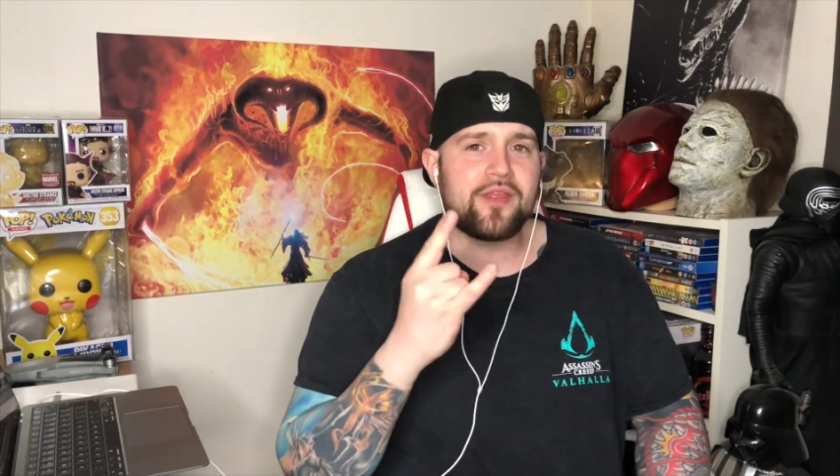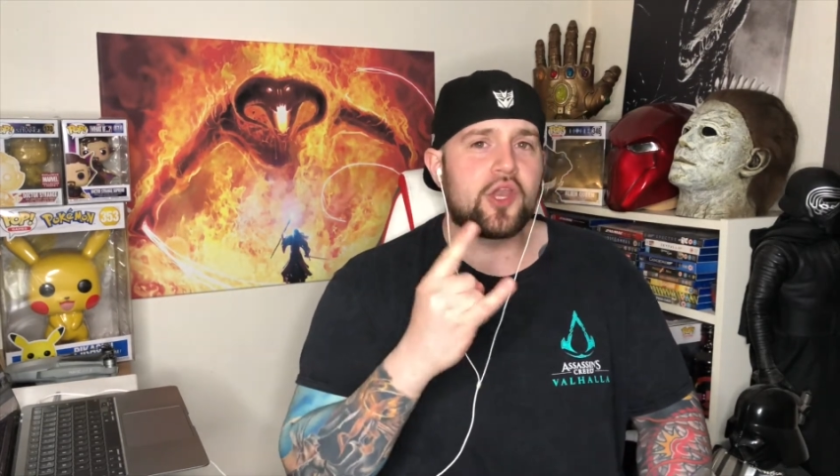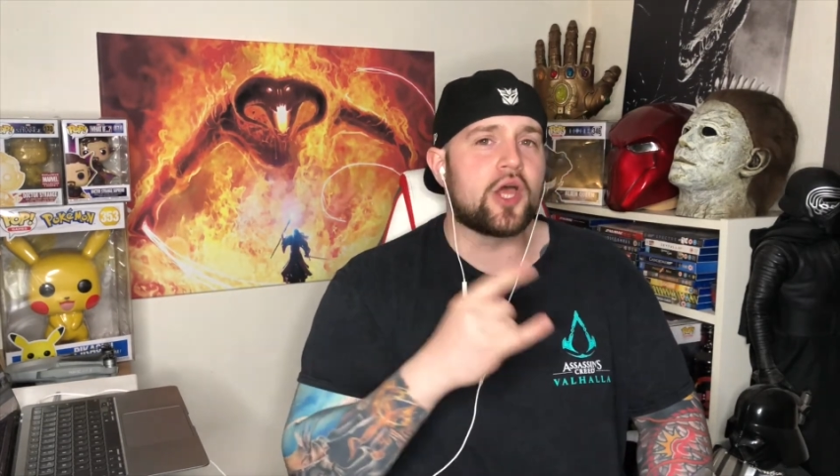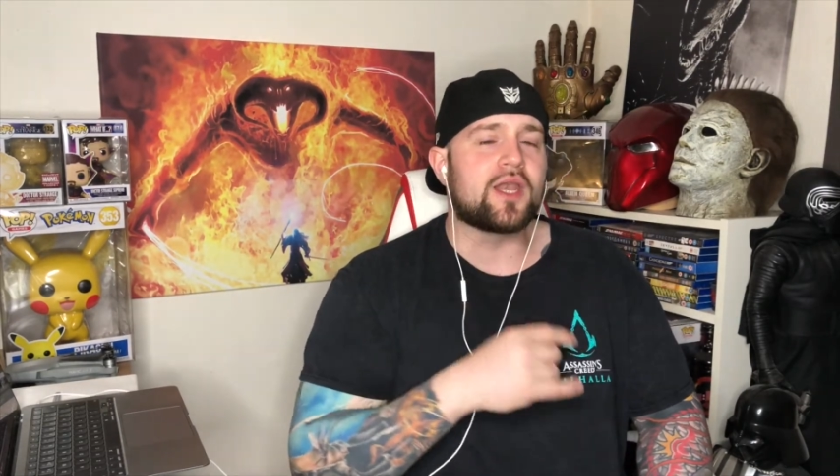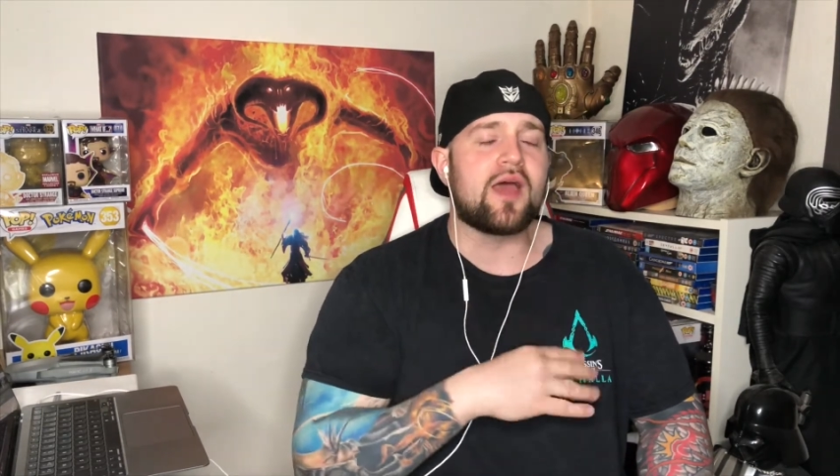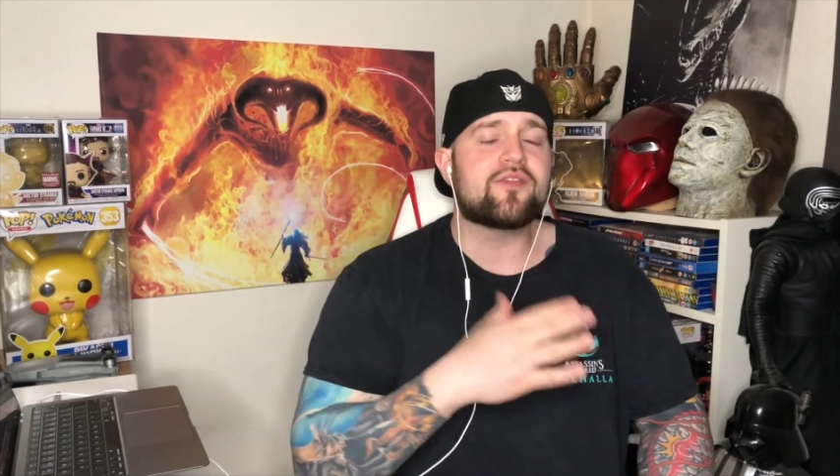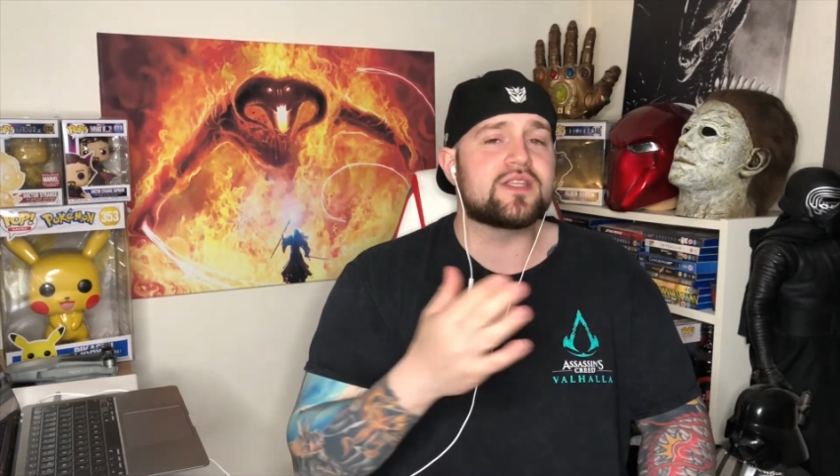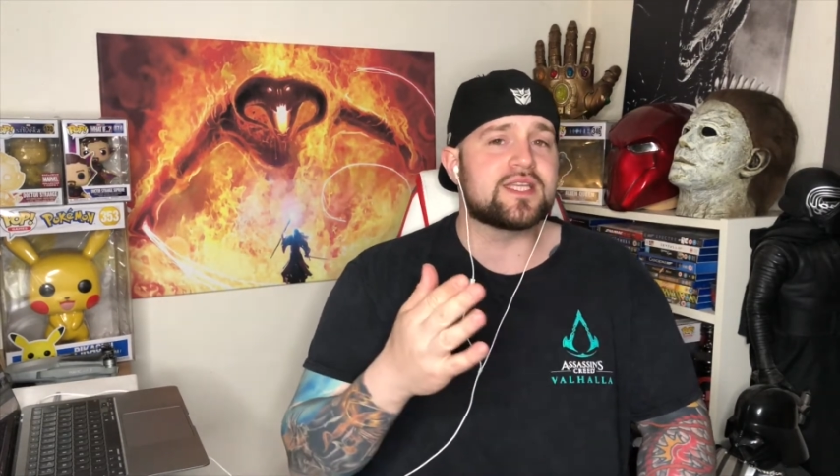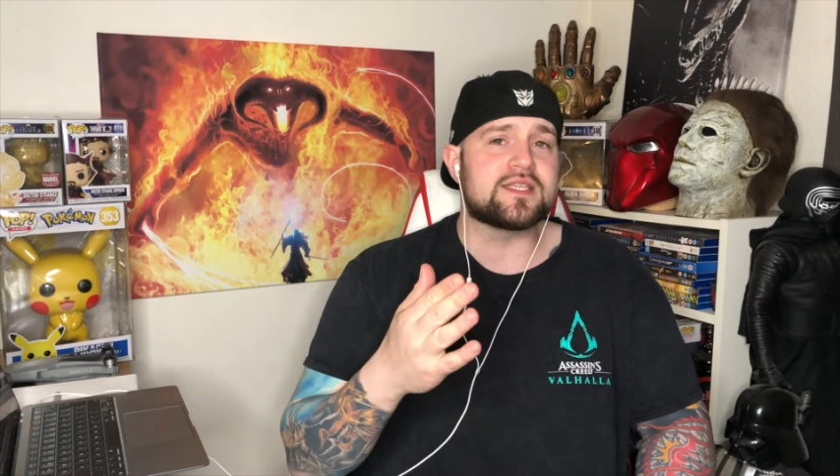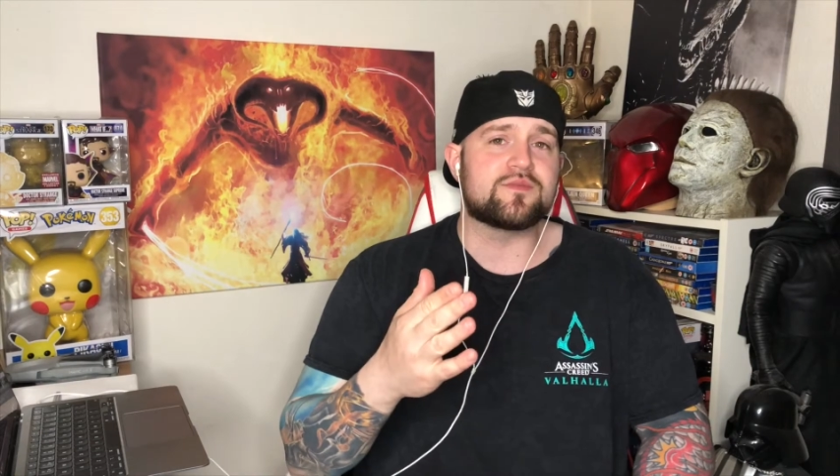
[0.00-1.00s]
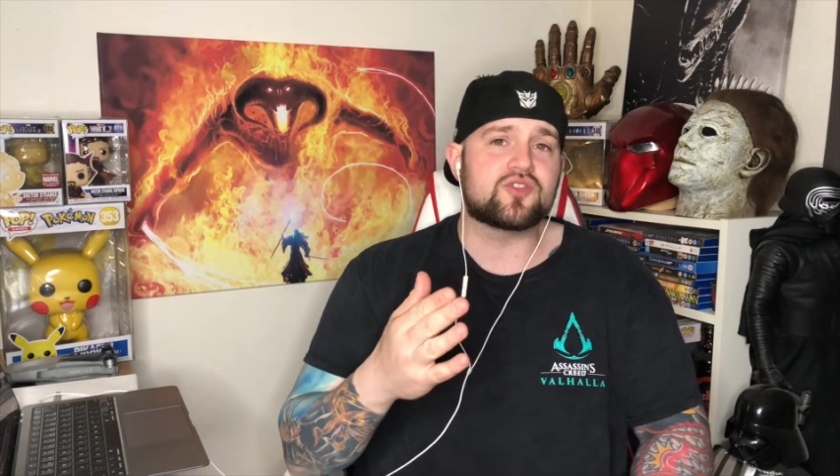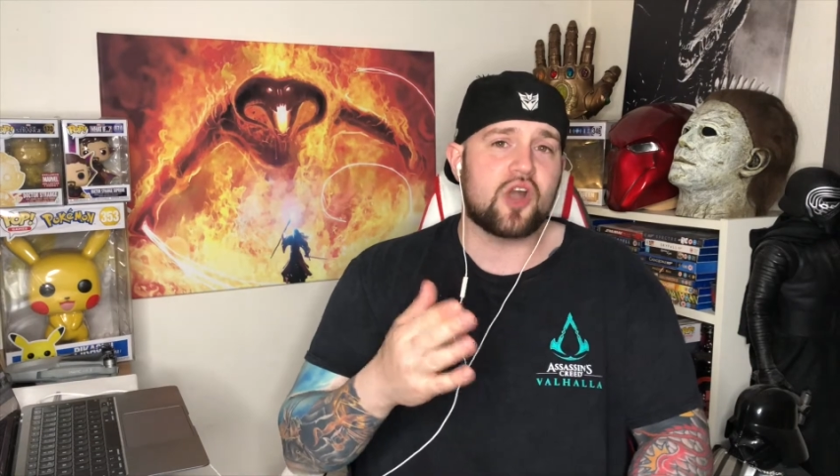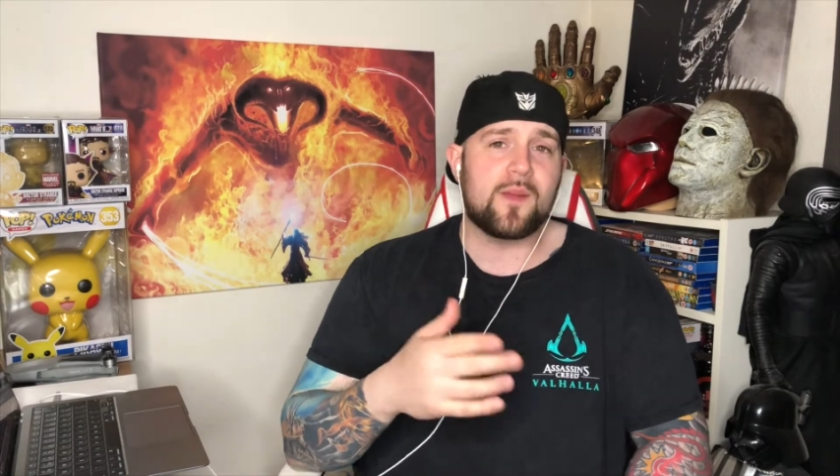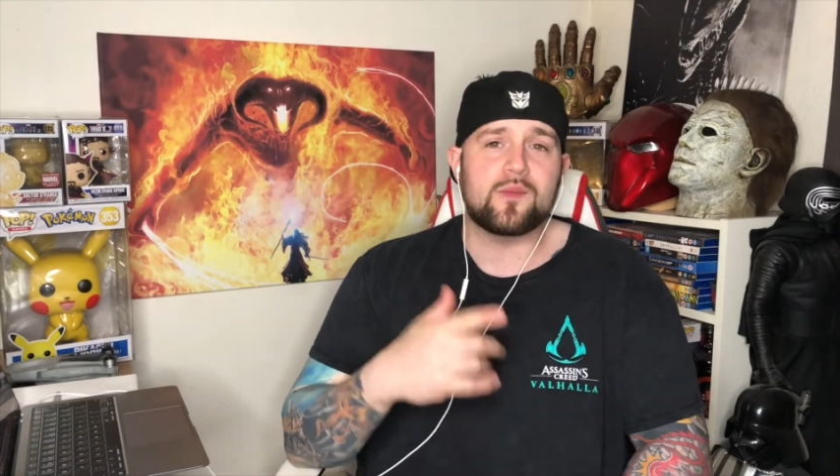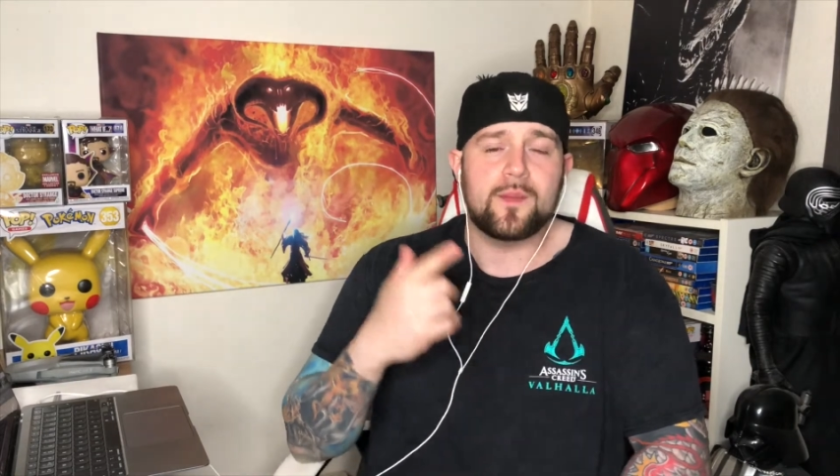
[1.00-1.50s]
the nerd life, consider subscribing.